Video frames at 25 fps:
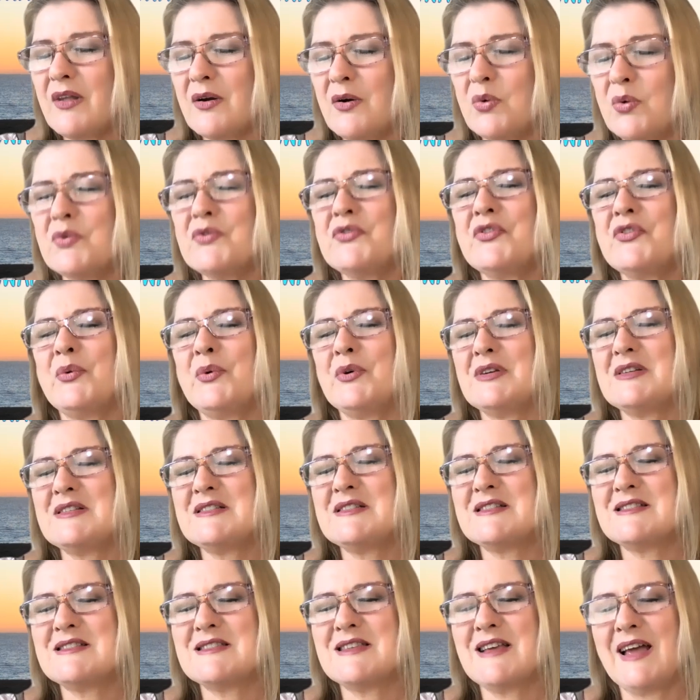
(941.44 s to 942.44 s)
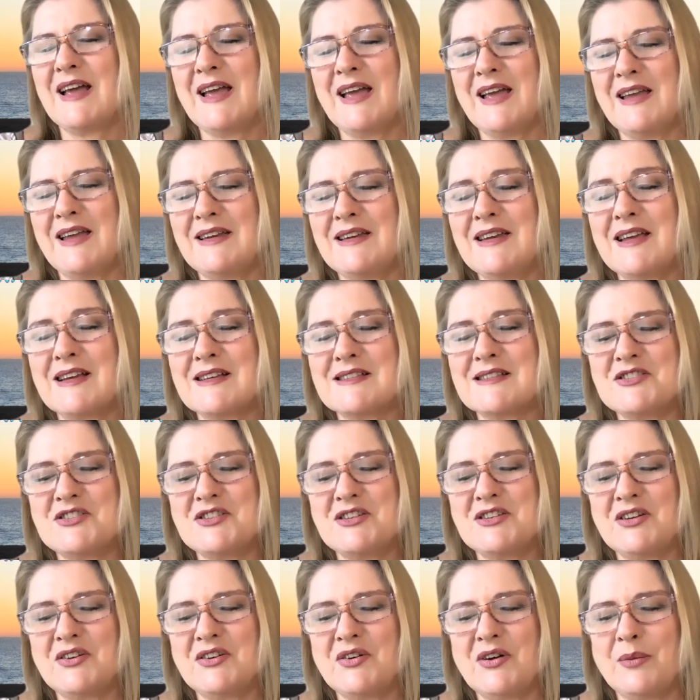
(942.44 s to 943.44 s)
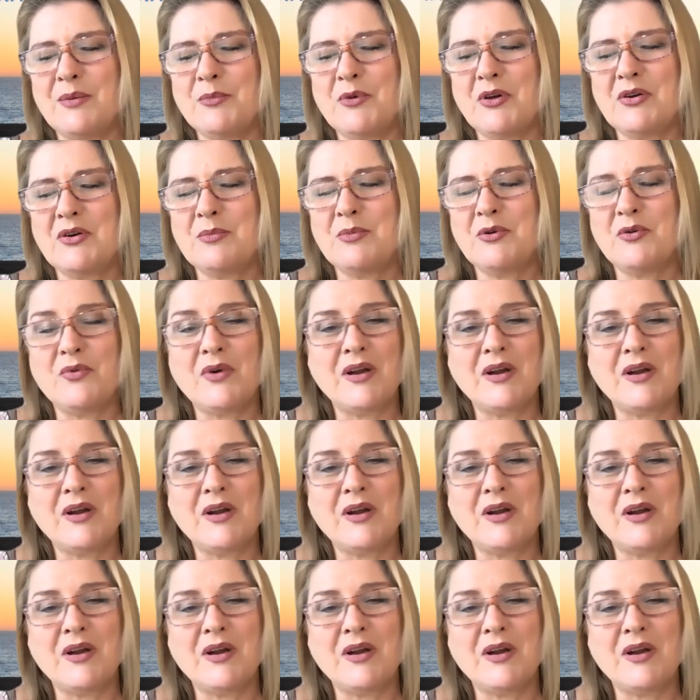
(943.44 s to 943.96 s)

I also wanted to say next year I'm going to be